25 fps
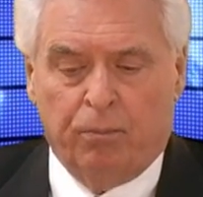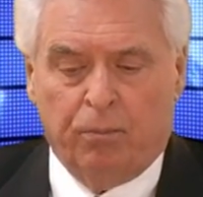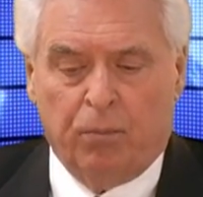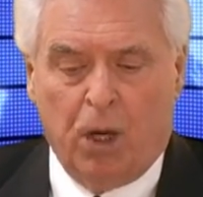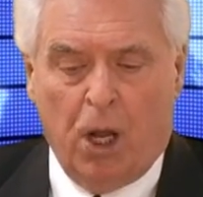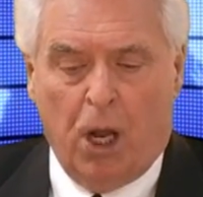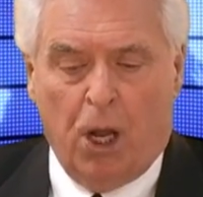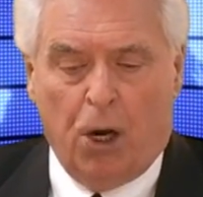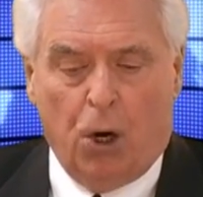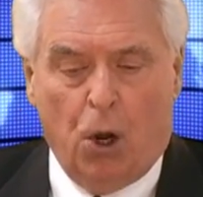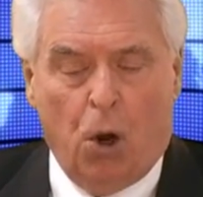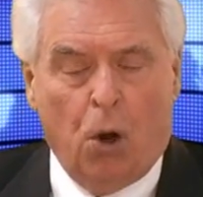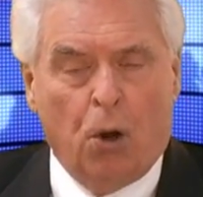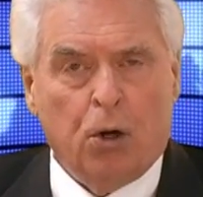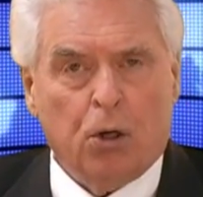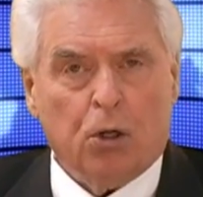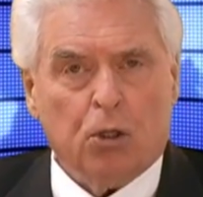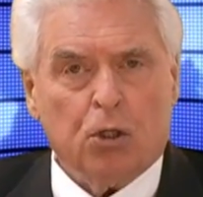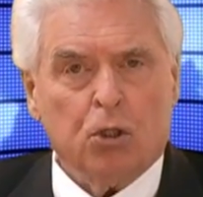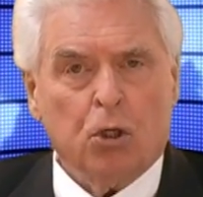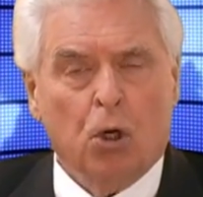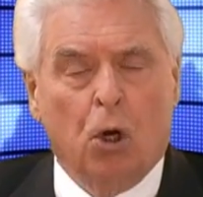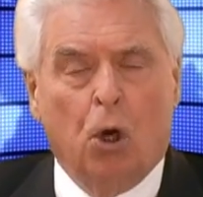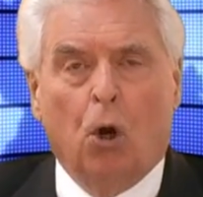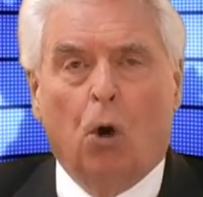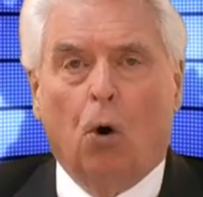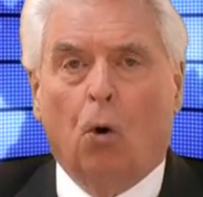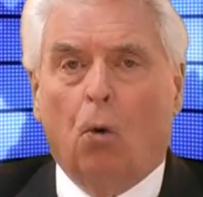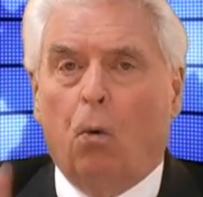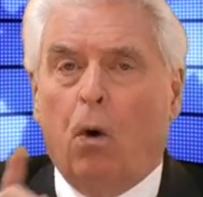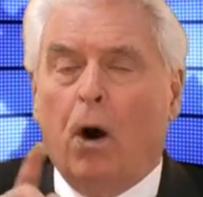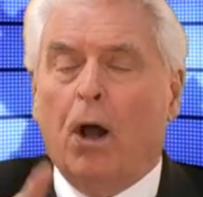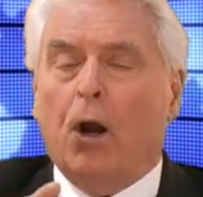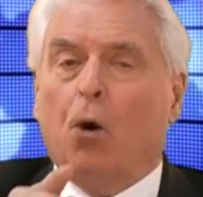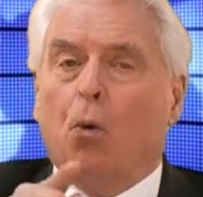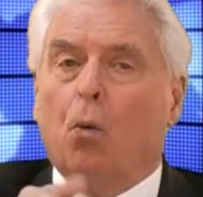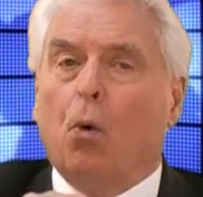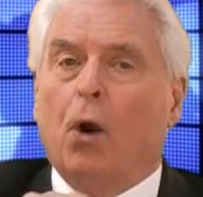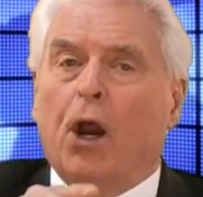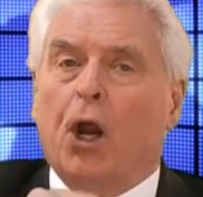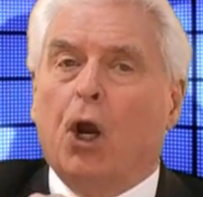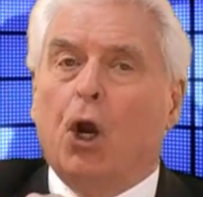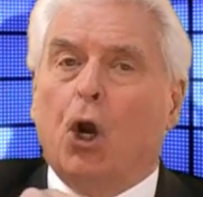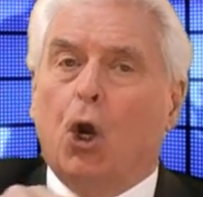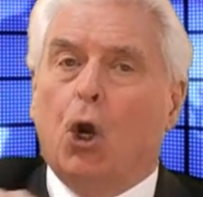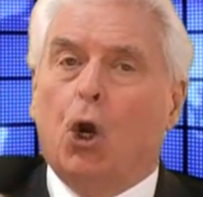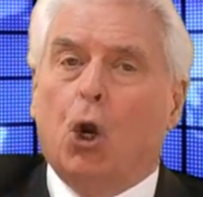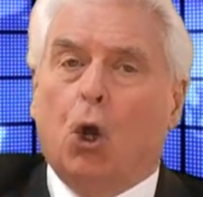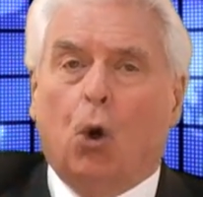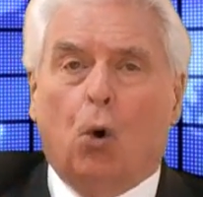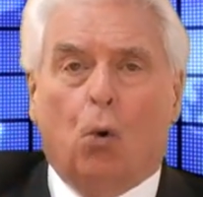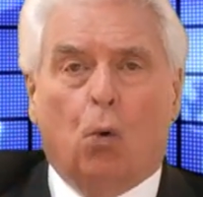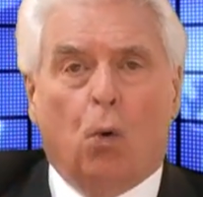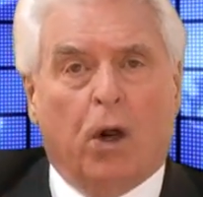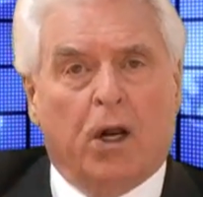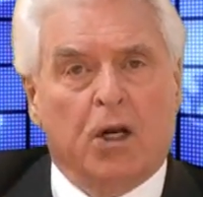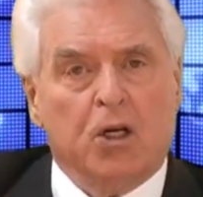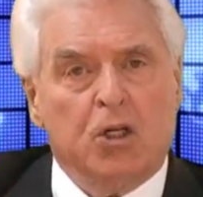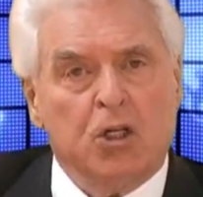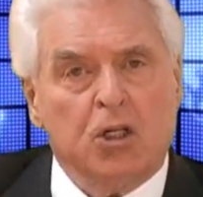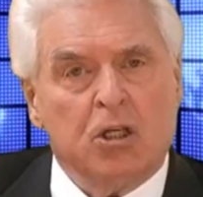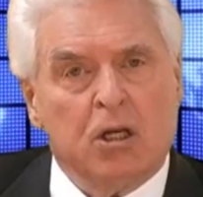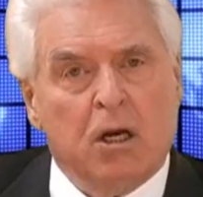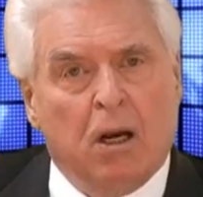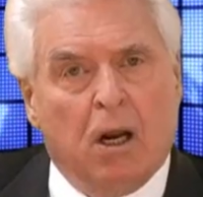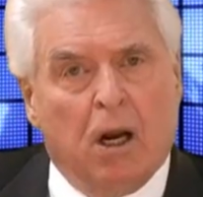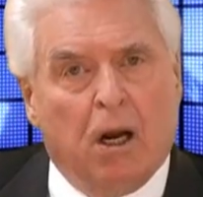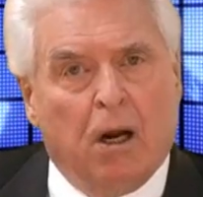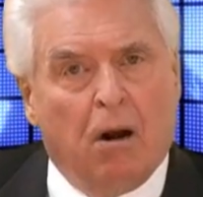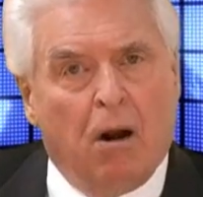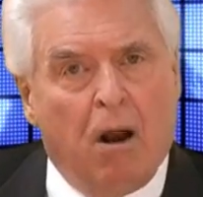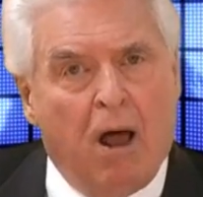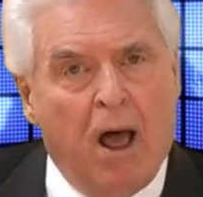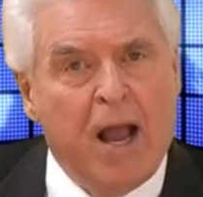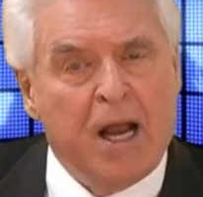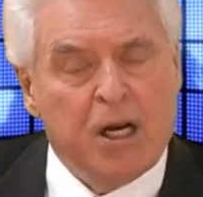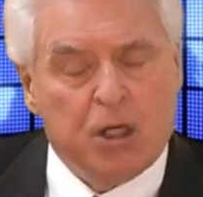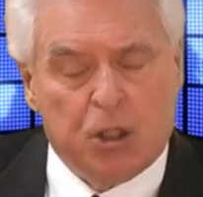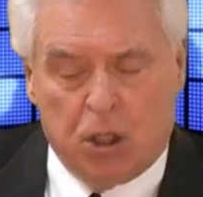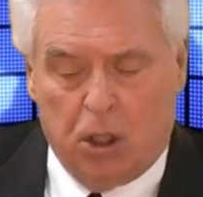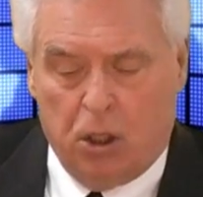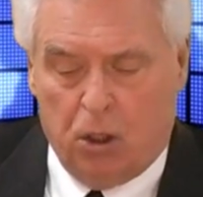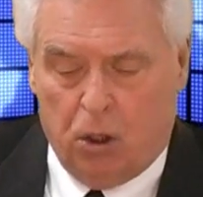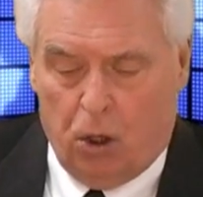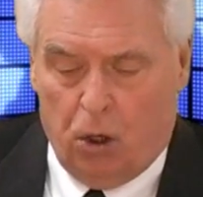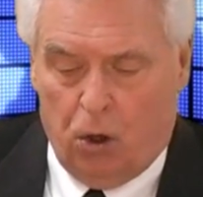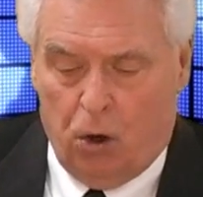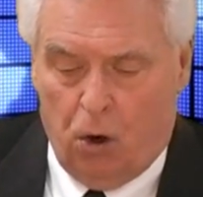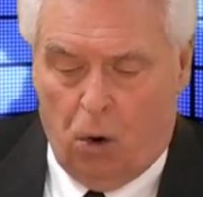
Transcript: Now, notice, what are we to do when sin lies at the